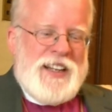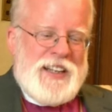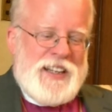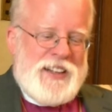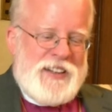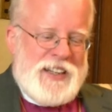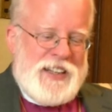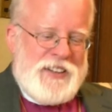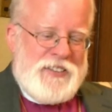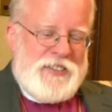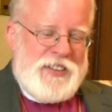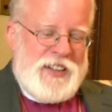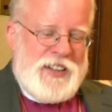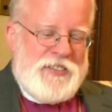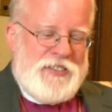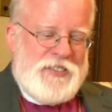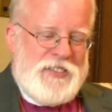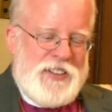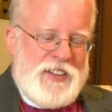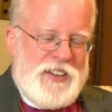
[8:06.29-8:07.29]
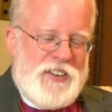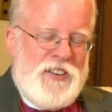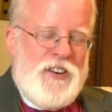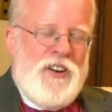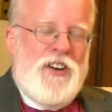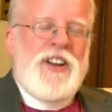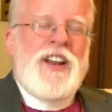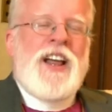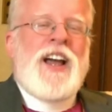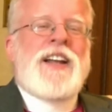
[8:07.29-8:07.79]
If
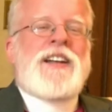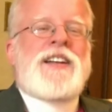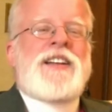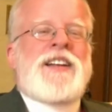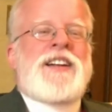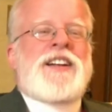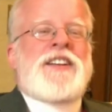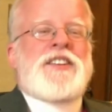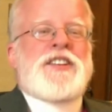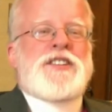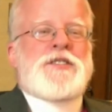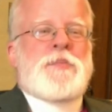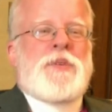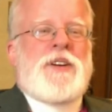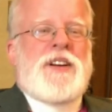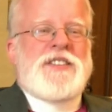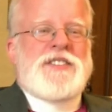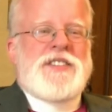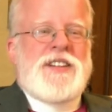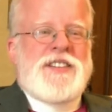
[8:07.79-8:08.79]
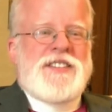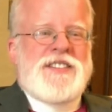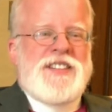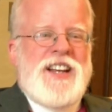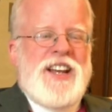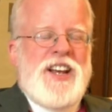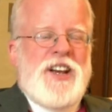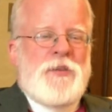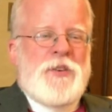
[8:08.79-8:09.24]
all I did in this process